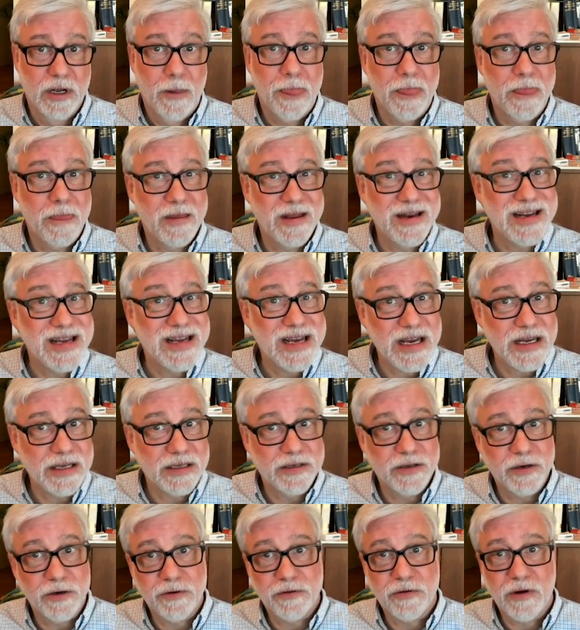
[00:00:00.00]
the needs
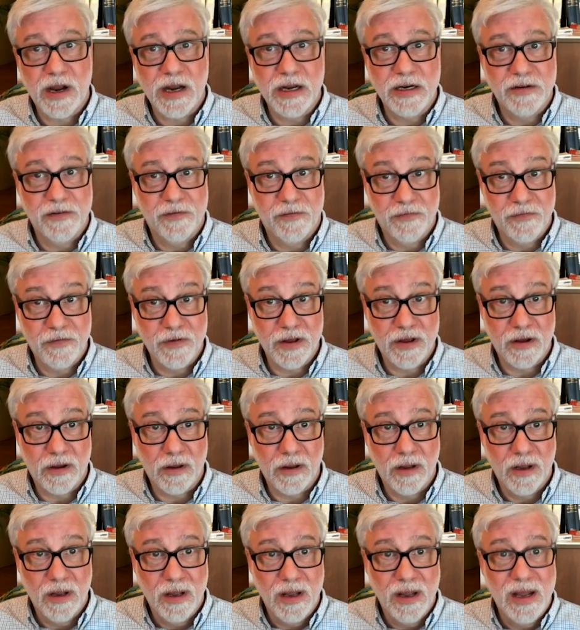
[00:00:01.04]
they're trying to fill,